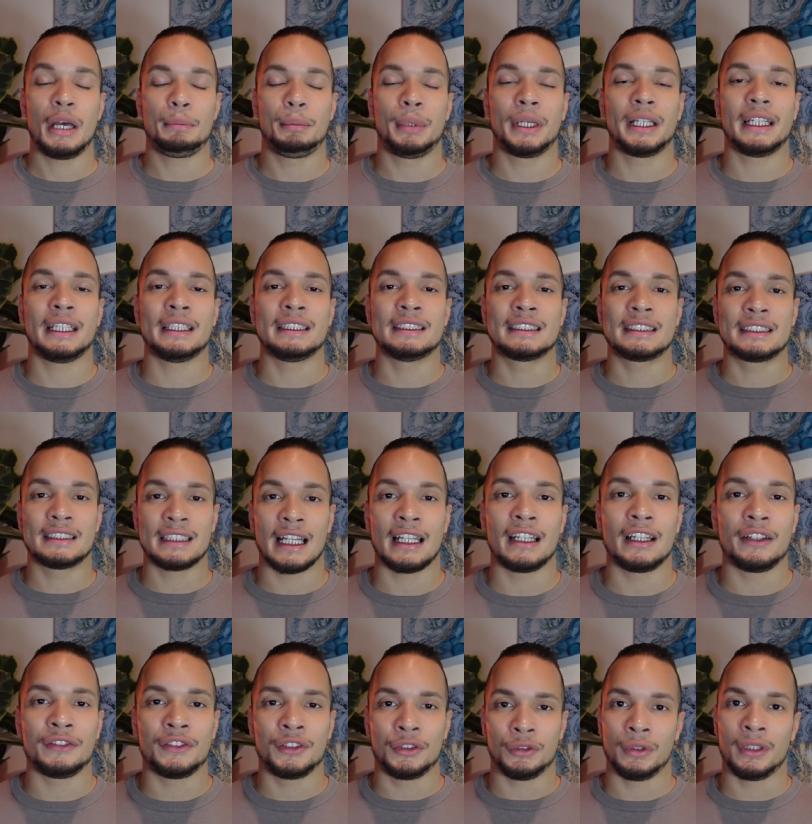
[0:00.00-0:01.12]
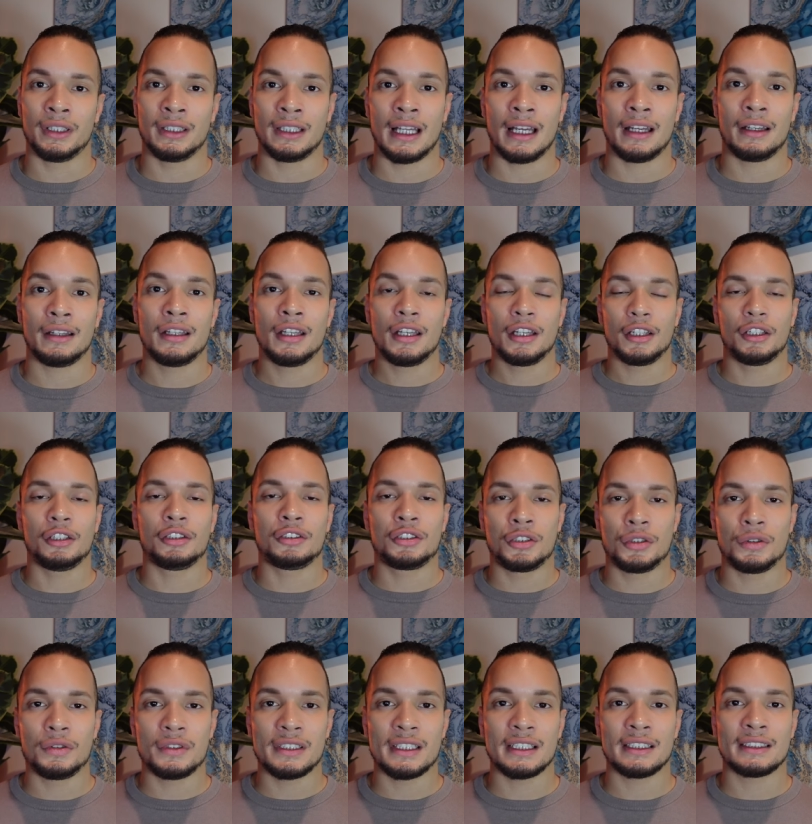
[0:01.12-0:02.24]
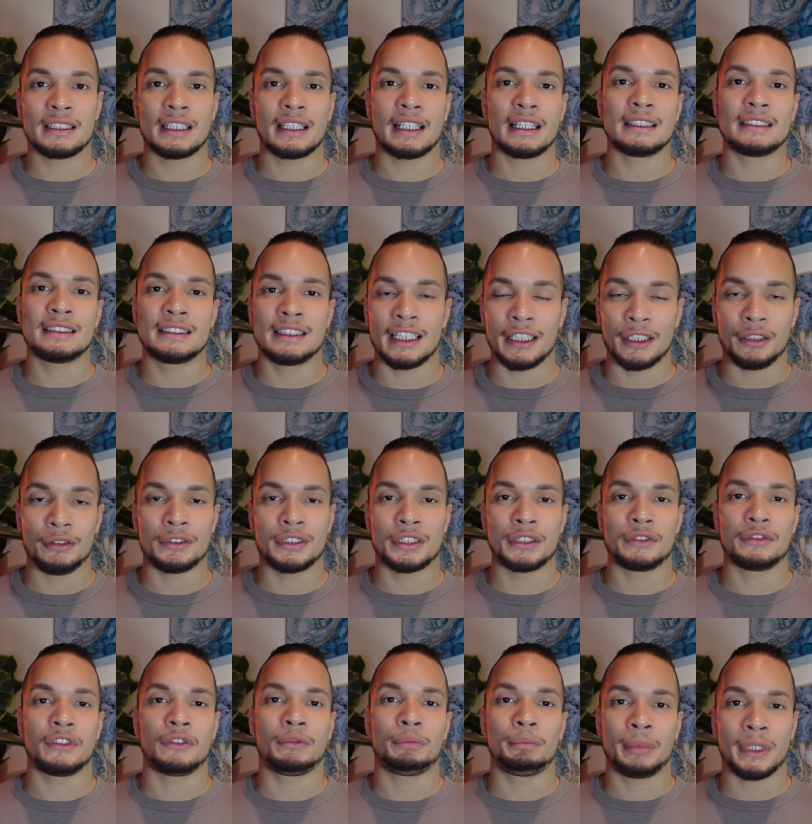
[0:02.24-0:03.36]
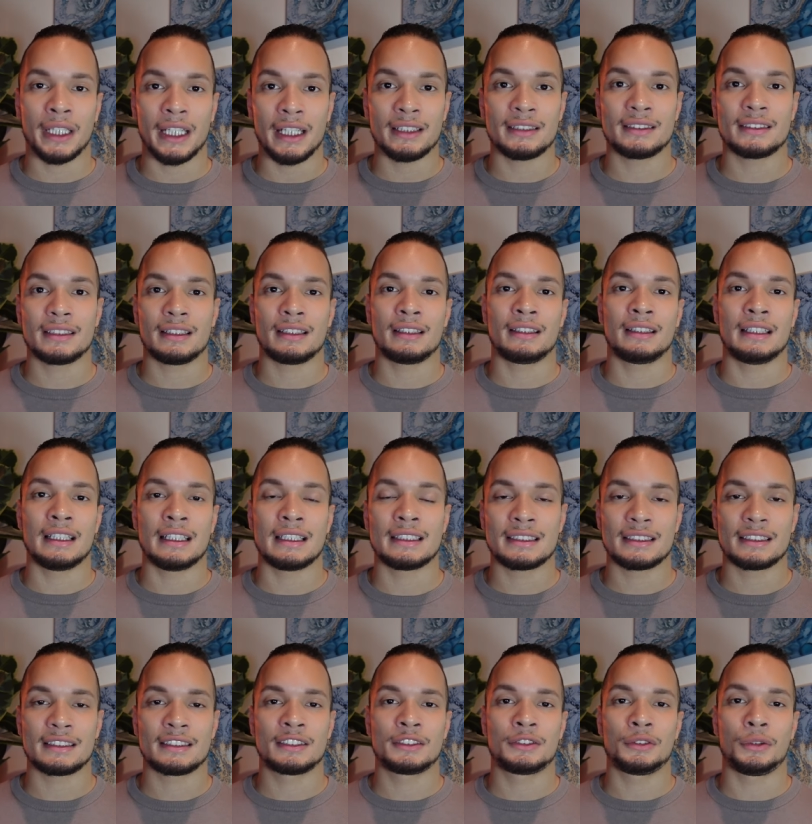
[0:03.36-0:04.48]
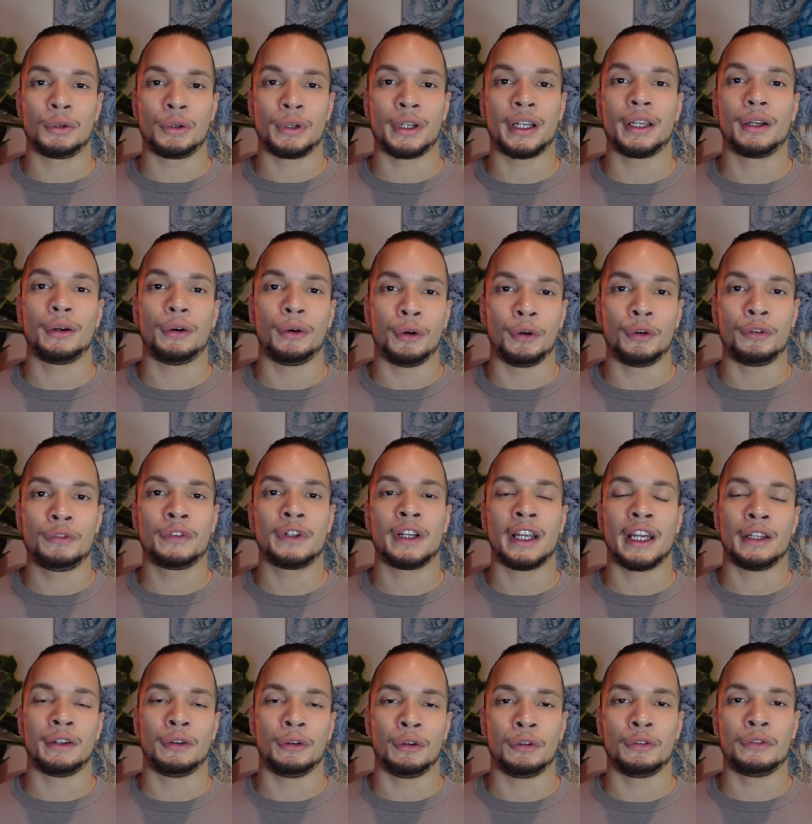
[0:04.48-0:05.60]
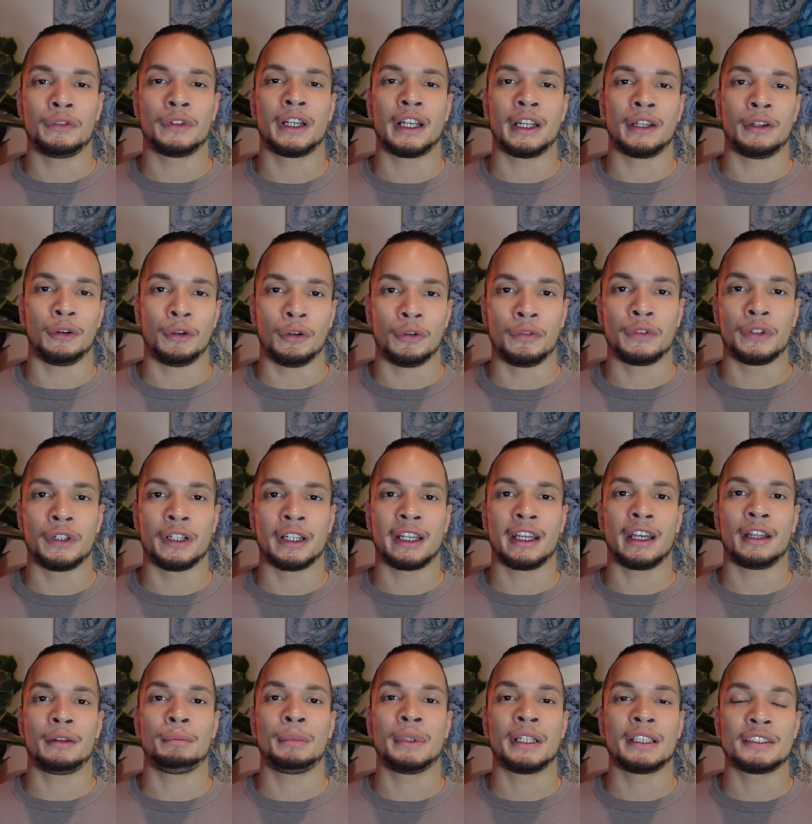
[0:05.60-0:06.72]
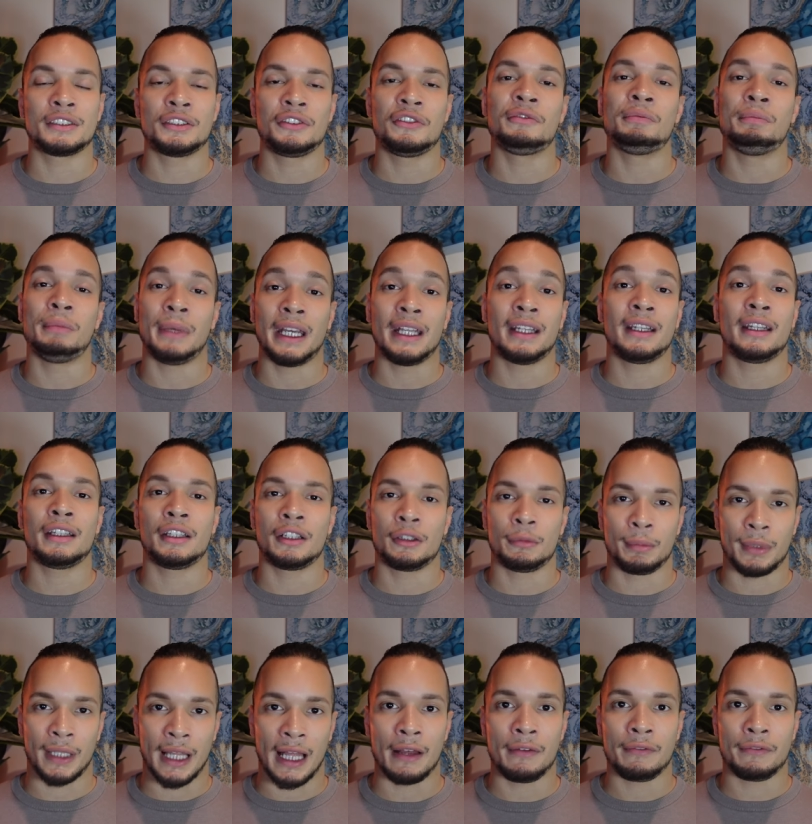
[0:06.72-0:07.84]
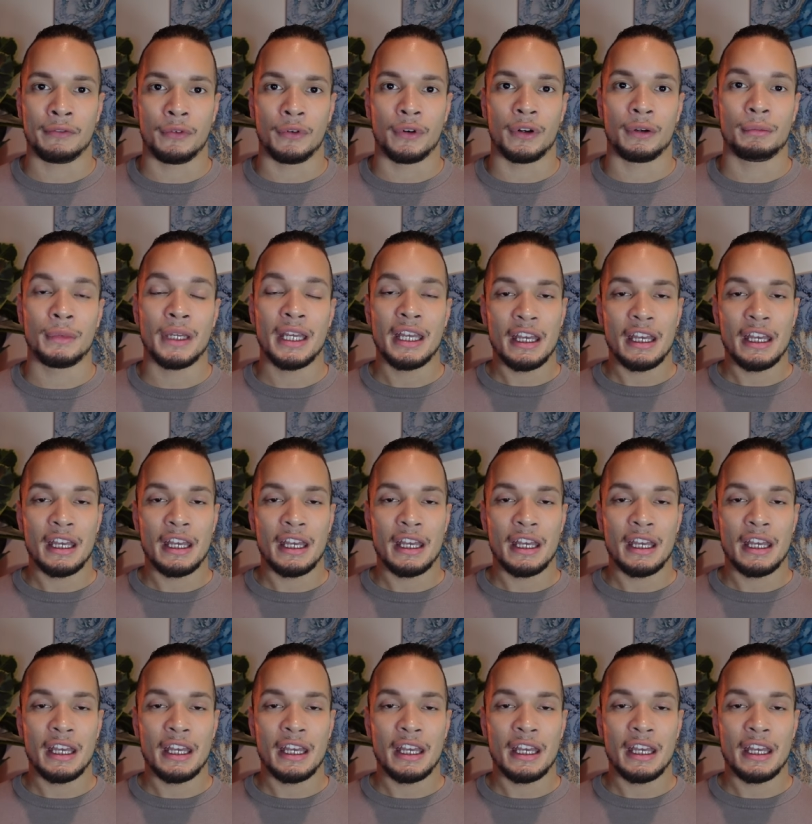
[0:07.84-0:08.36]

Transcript: But instead of doing that, you're choosing to continue to repeat this story over and over and over again because you've made it your platform.